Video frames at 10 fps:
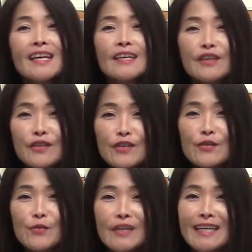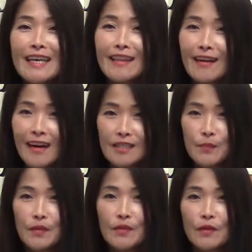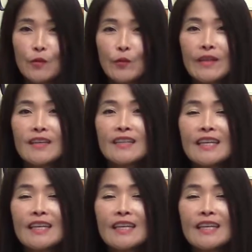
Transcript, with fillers: years working in the hospital with an